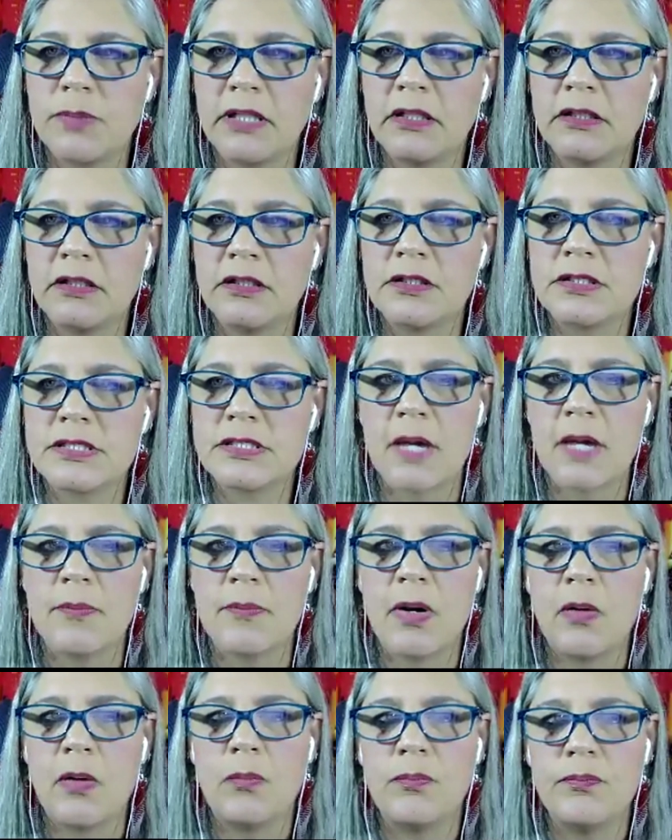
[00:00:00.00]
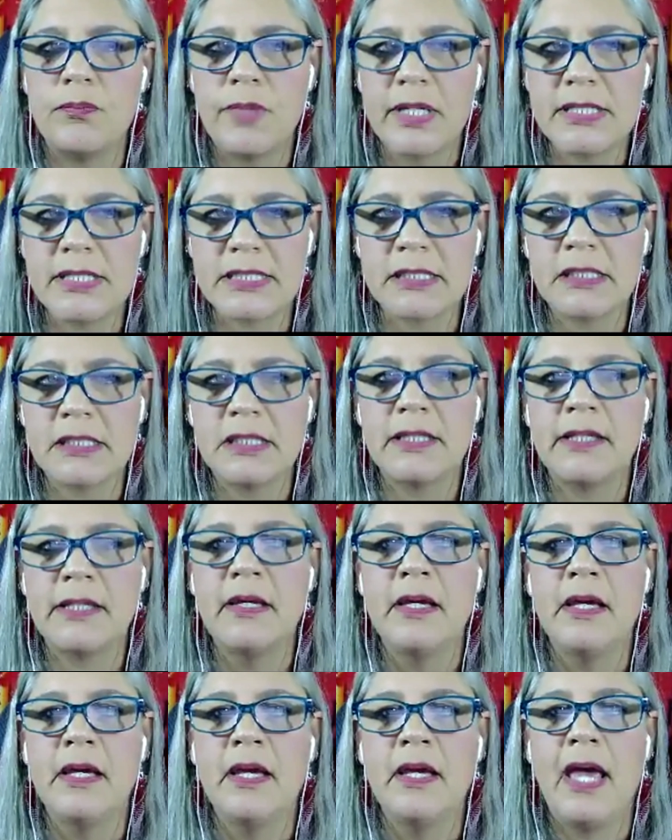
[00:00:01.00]
pillars about
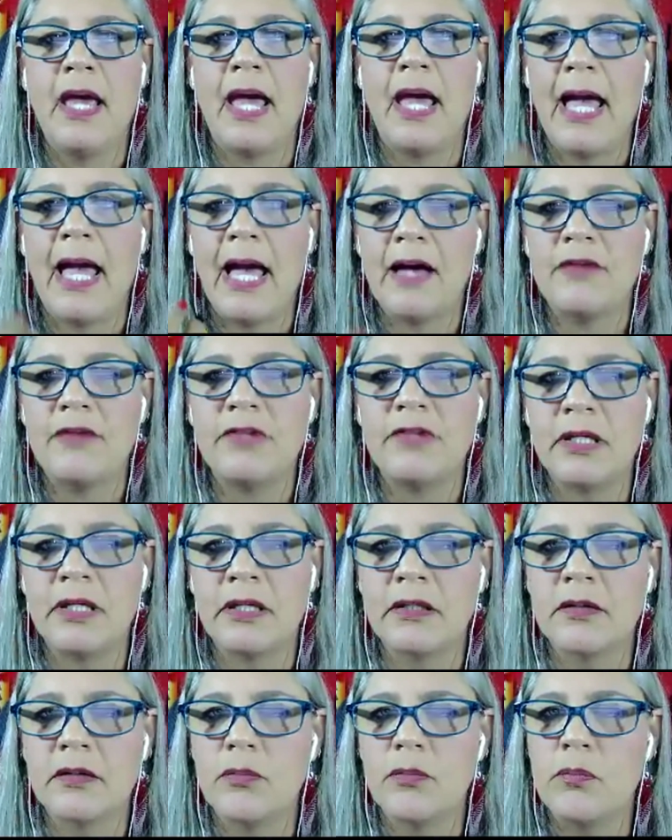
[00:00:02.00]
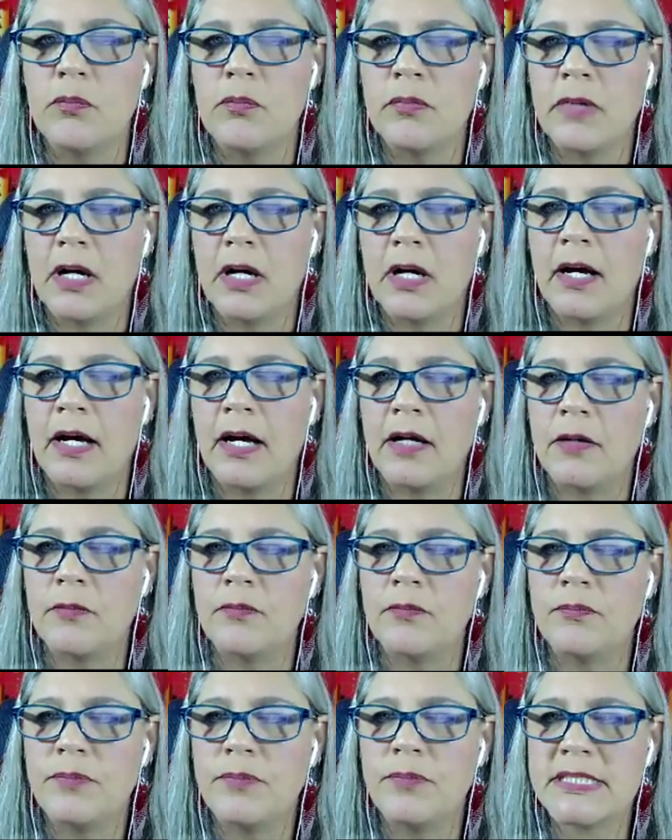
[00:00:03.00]
basically having
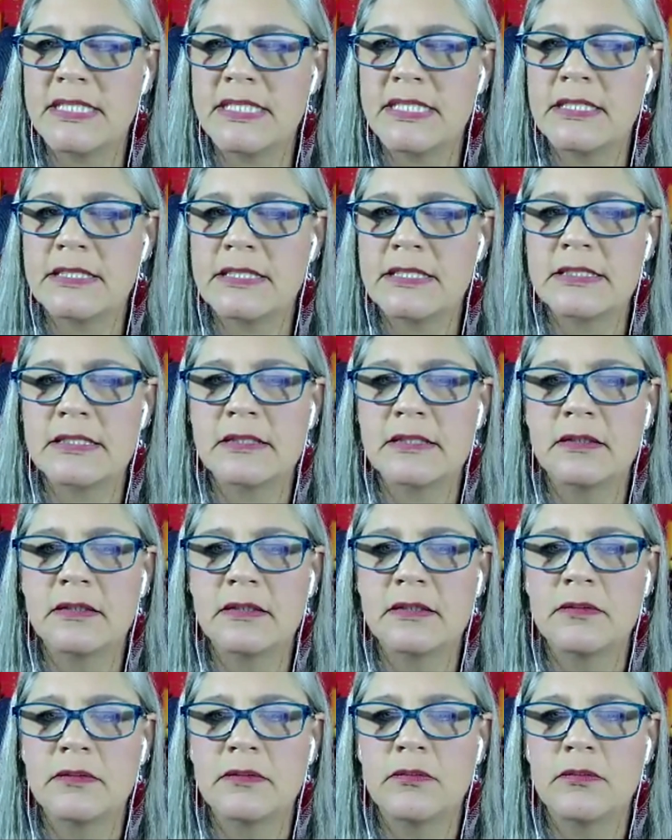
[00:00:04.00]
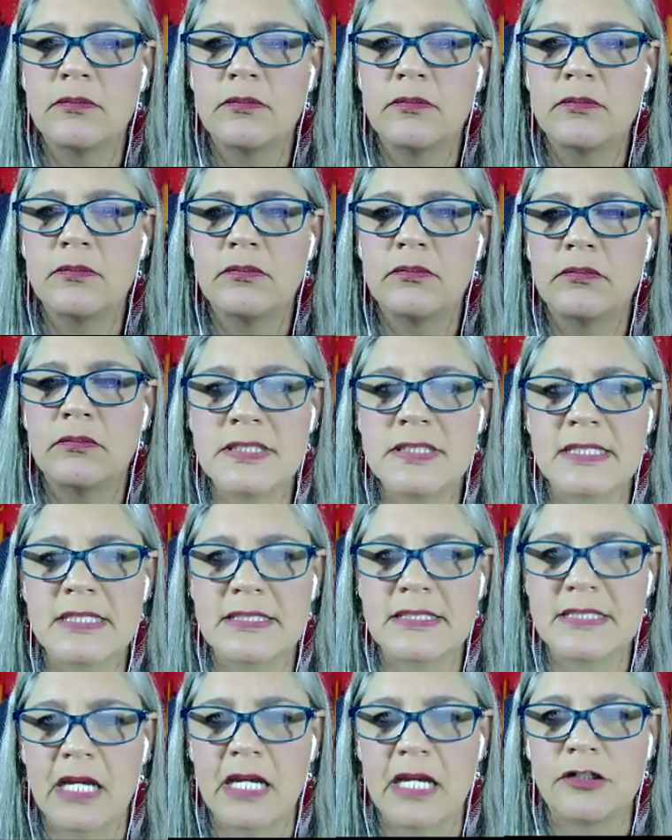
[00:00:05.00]
business, markets,
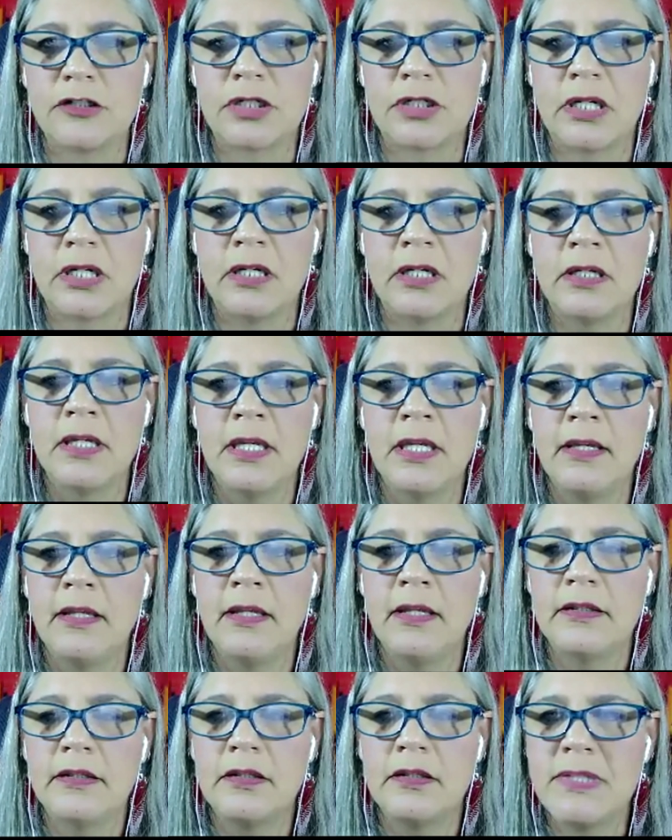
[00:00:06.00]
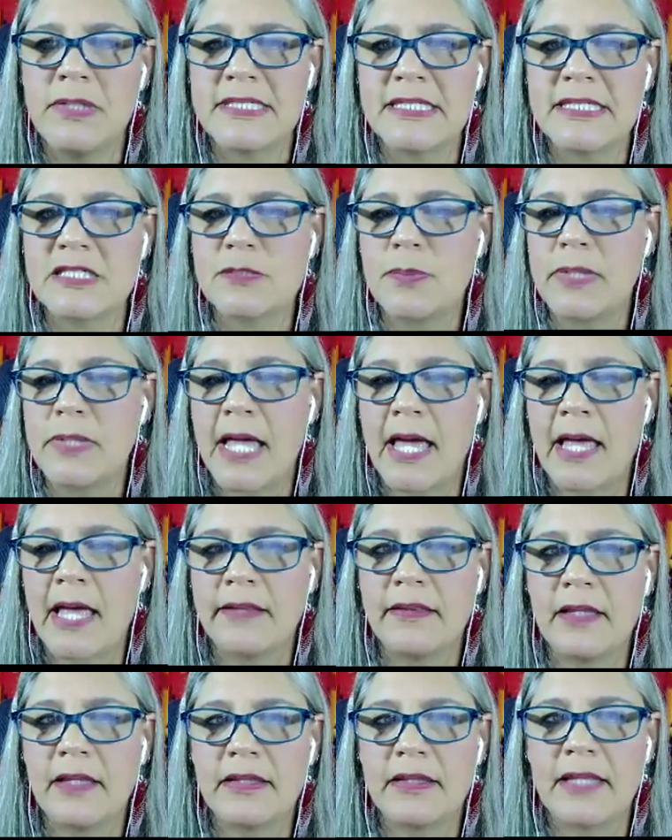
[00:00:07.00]
etc. The business
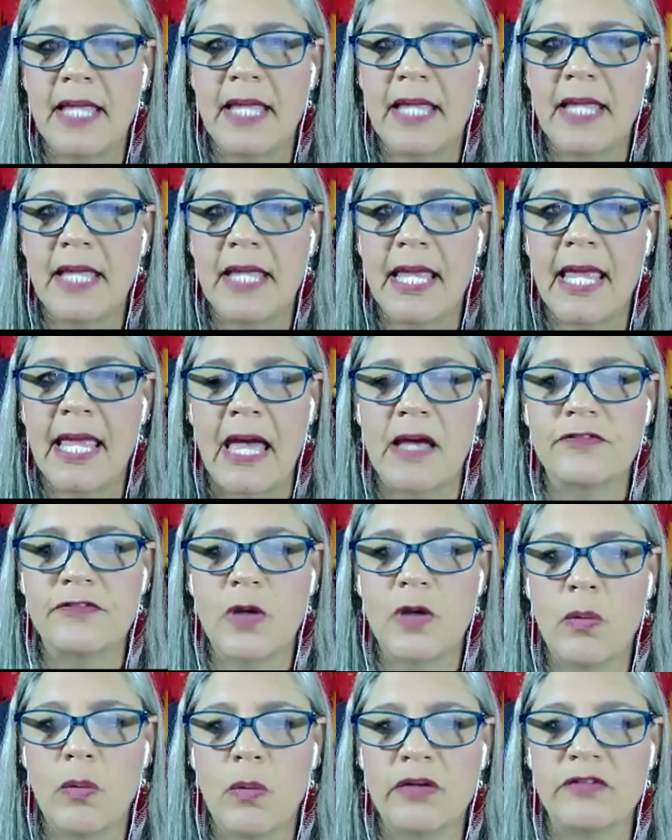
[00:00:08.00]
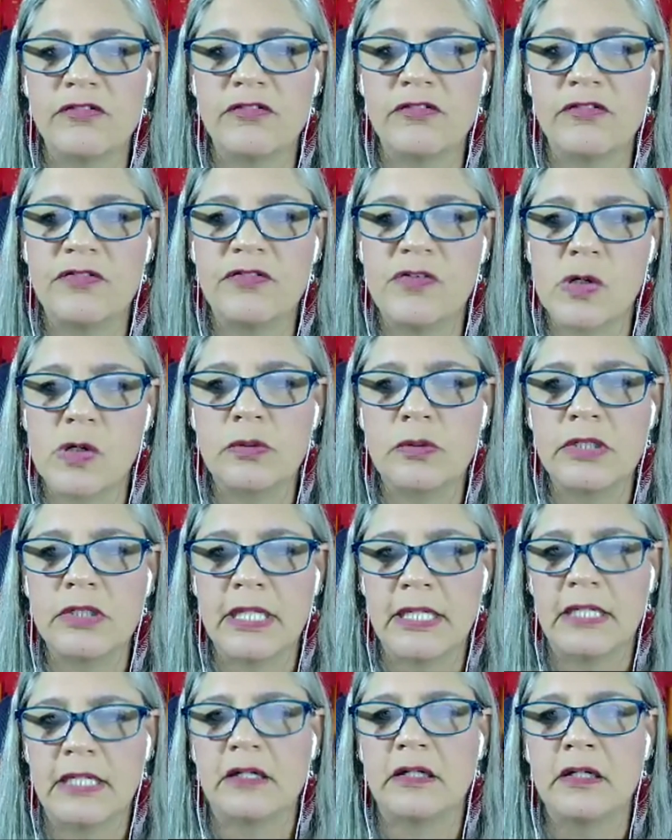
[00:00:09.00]
plan that they have going forward
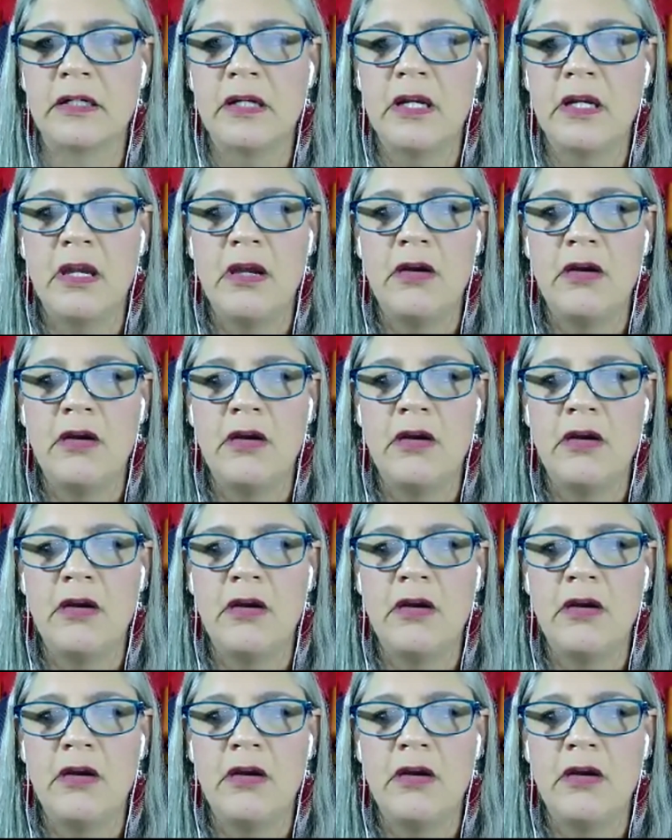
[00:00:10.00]
here